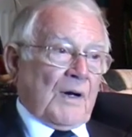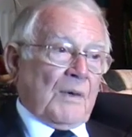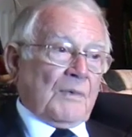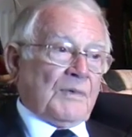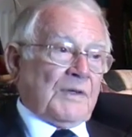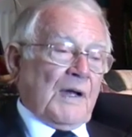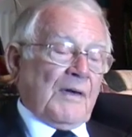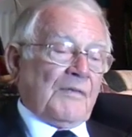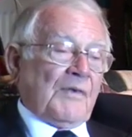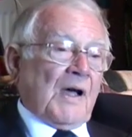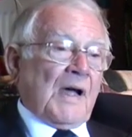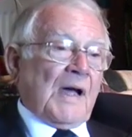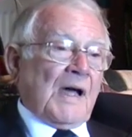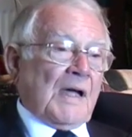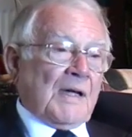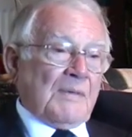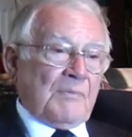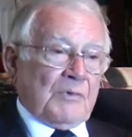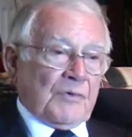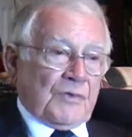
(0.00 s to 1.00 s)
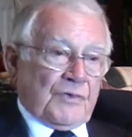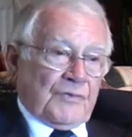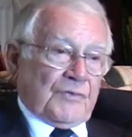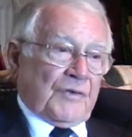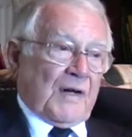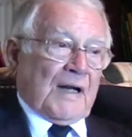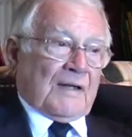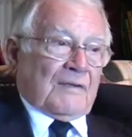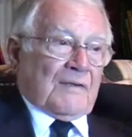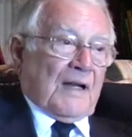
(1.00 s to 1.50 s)
I was never able to
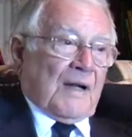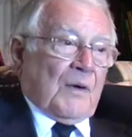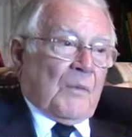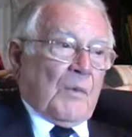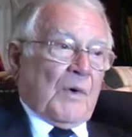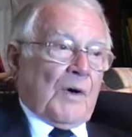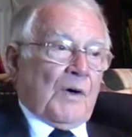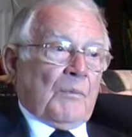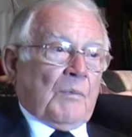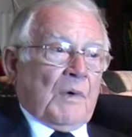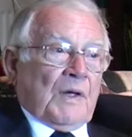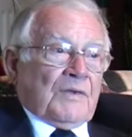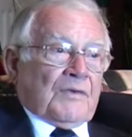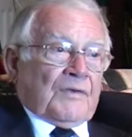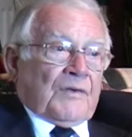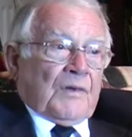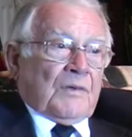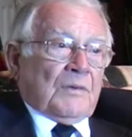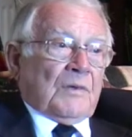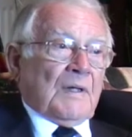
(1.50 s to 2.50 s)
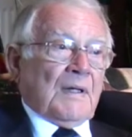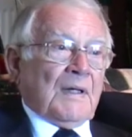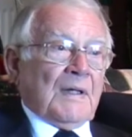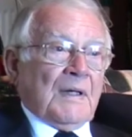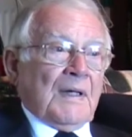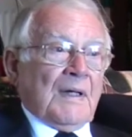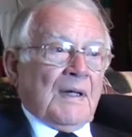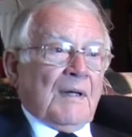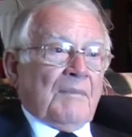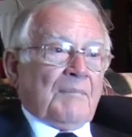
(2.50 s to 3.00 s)
track down where it went to,
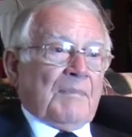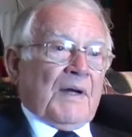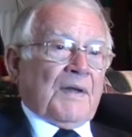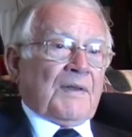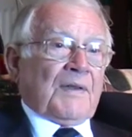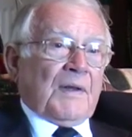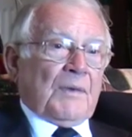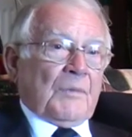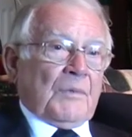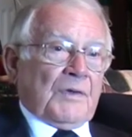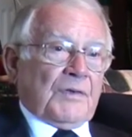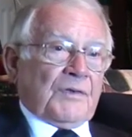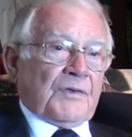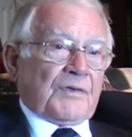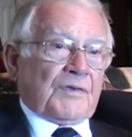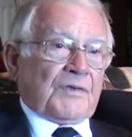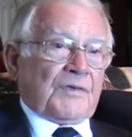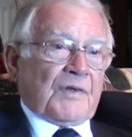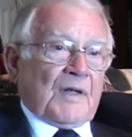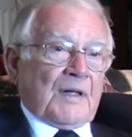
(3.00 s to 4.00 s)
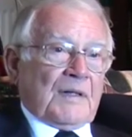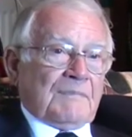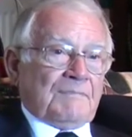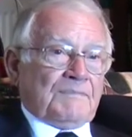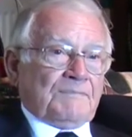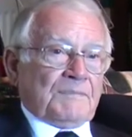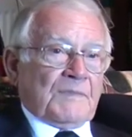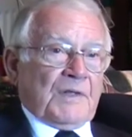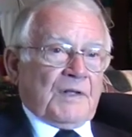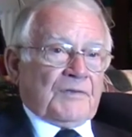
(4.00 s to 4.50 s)
but there was
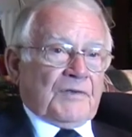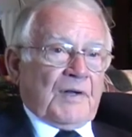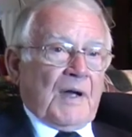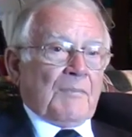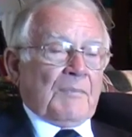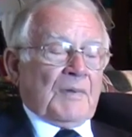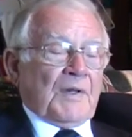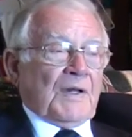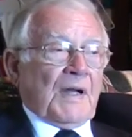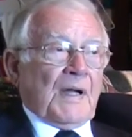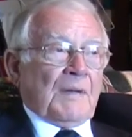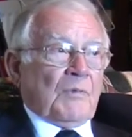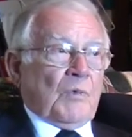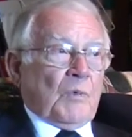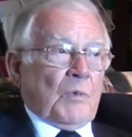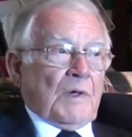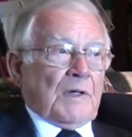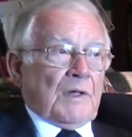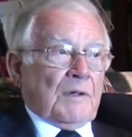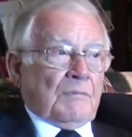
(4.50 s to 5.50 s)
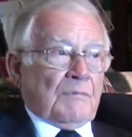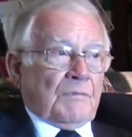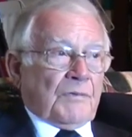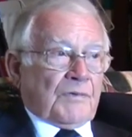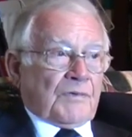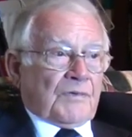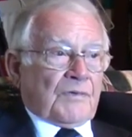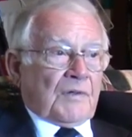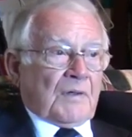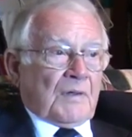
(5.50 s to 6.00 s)
a chap by the name of
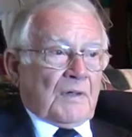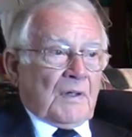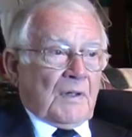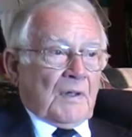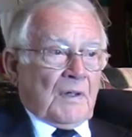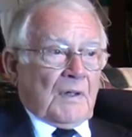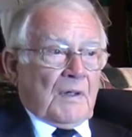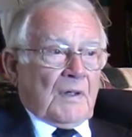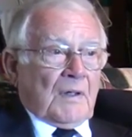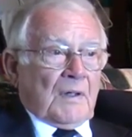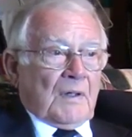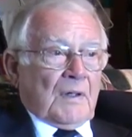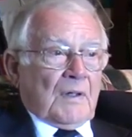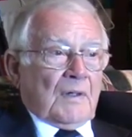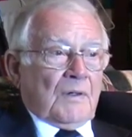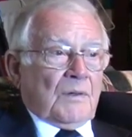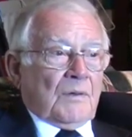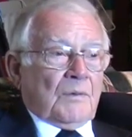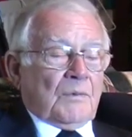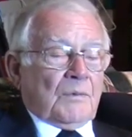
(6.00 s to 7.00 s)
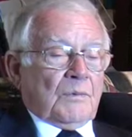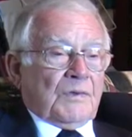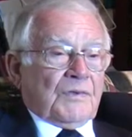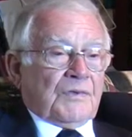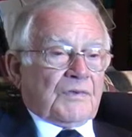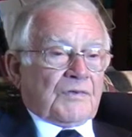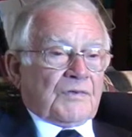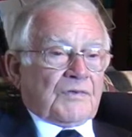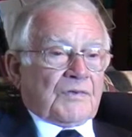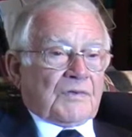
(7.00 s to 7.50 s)
Williams who
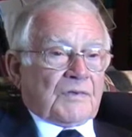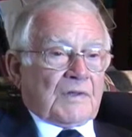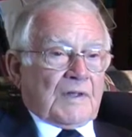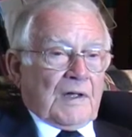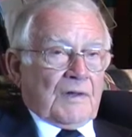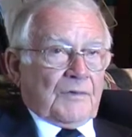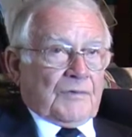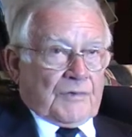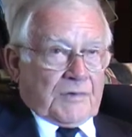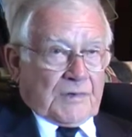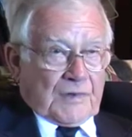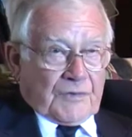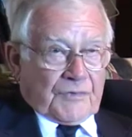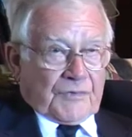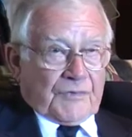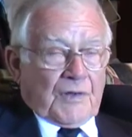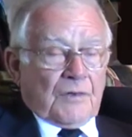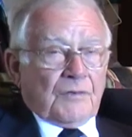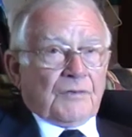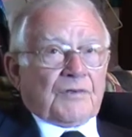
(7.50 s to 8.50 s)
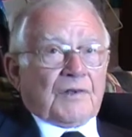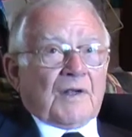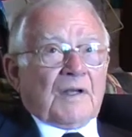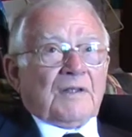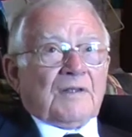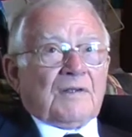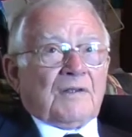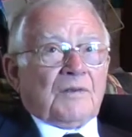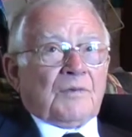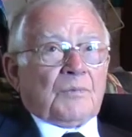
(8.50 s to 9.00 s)
was closely
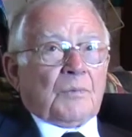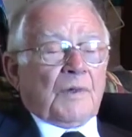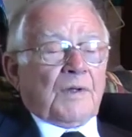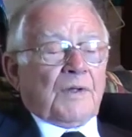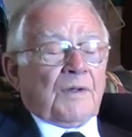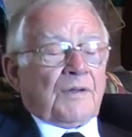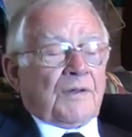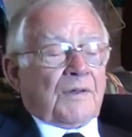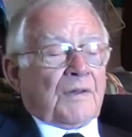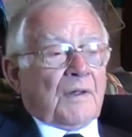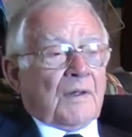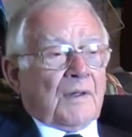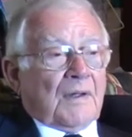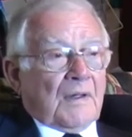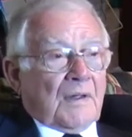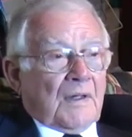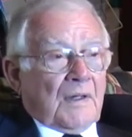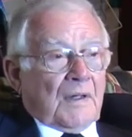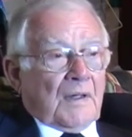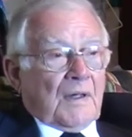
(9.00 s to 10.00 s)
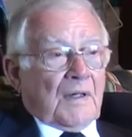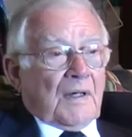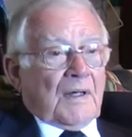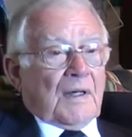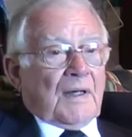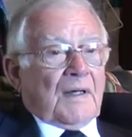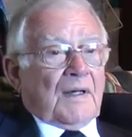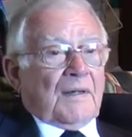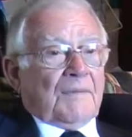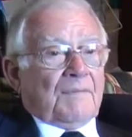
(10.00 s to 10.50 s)
associated with
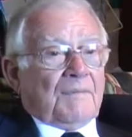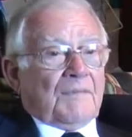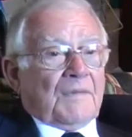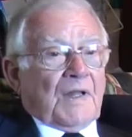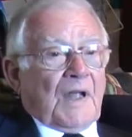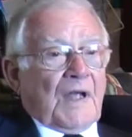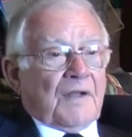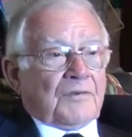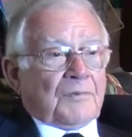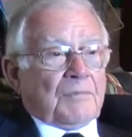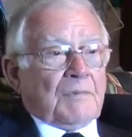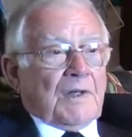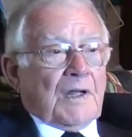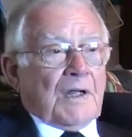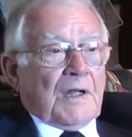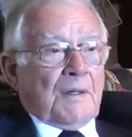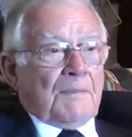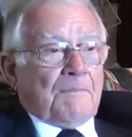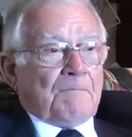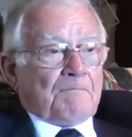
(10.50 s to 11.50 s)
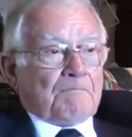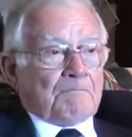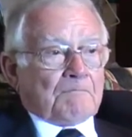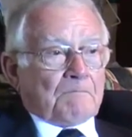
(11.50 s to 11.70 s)
the Ashmolean.